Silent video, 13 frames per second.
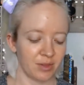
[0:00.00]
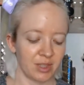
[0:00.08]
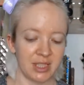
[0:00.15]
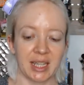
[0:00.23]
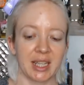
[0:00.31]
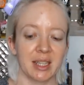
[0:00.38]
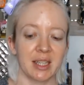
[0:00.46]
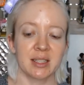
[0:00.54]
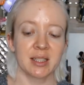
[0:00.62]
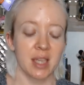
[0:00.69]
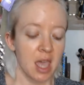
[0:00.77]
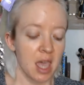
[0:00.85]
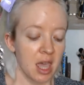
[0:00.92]

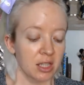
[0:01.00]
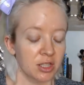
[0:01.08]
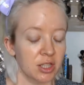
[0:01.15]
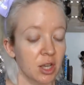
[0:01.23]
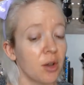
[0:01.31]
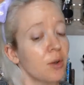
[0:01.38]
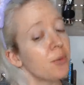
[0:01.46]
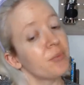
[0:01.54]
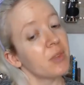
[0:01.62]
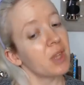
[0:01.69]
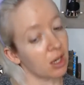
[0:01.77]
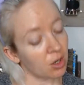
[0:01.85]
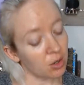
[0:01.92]
ridiculous. So
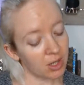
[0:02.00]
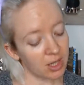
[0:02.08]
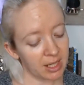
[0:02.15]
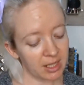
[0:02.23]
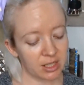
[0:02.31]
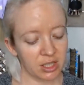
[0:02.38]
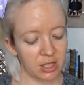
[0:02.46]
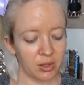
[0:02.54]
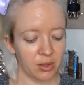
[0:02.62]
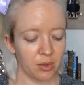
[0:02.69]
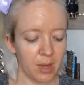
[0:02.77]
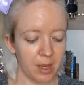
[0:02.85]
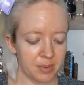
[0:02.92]
according
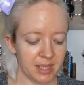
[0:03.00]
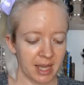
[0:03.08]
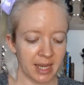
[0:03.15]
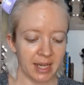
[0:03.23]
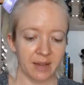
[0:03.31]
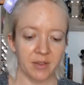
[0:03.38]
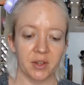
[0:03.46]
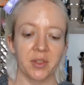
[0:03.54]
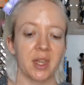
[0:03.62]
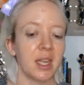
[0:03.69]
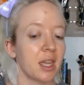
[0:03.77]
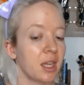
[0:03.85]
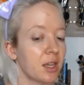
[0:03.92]
to the website and
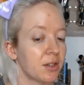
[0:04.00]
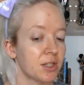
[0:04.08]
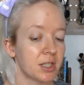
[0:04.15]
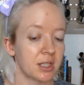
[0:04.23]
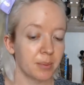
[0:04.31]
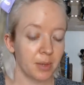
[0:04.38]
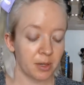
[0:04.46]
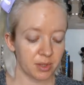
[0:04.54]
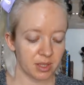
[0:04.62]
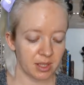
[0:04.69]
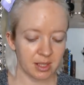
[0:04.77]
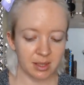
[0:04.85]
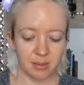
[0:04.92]
everything, you're just
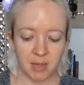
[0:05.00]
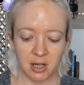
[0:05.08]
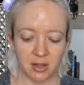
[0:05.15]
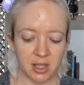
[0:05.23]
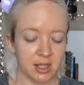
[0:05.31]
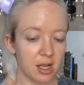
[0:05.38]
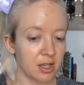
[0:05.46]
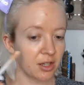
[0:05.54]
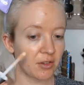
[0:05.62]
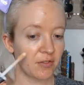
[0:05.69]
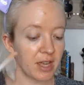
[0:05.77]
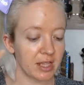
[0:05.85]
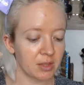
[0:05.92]
supposed to smear this on
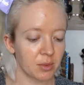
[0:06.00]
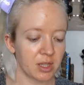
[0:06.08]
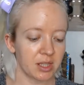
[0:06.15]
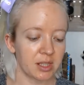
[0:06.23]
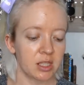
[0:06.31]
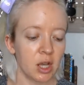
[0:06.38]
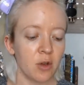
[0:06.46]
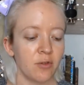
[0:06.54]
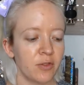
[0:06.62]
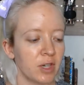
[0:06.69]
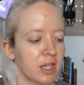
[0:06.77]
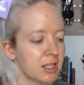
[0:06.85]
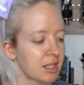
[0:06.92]
your face with this doe
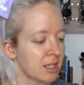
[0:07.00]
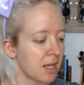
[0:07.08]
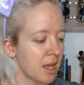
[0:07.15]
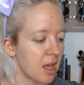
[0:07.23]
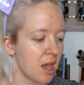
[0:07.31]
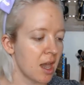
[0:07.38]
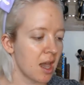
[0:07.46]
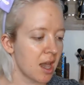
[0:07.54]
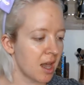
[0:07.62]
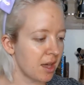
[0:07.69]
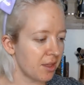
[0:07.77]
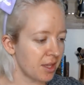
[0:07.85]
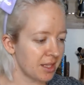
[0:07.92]
foot.
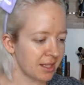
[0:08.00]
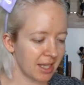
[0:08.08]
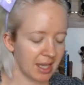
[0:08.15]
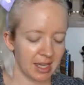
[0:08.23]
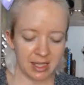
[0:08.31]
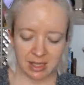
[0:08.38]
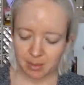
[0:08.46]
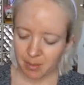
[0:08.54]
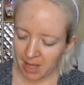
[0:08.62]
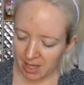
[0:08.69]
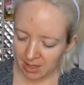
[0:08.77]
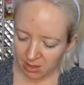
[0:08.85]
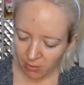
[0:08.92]
This is
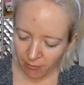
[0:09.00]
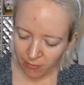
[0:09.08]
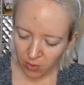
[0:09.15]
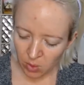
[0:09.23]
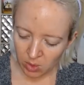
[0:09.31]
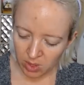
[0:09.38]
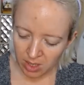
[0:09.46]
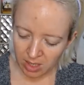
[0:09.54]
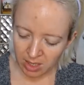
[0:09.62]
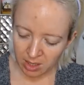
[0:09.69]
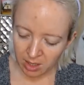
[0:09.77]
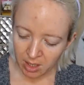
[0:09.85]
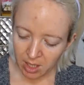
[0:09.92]
meant
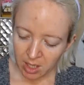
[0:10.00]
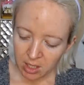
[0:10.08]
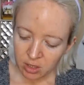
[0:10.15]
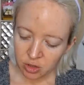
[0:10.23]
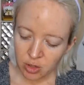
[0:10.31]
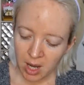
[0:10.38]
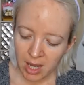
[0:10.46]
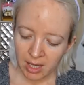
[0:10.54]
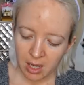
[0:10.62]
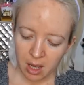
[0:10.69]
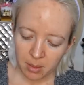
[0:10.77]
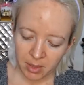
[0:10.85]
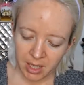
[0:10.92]
for dry
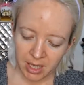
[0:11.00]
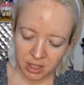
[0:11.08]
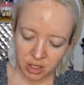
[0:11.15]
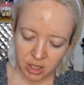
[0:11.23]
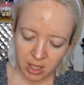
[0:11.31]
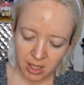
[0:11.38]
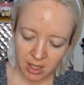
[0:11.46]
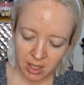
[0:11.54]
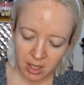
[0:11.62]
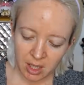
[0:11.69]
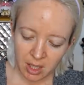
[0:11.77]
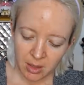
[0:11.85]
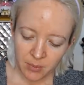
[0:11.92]
combination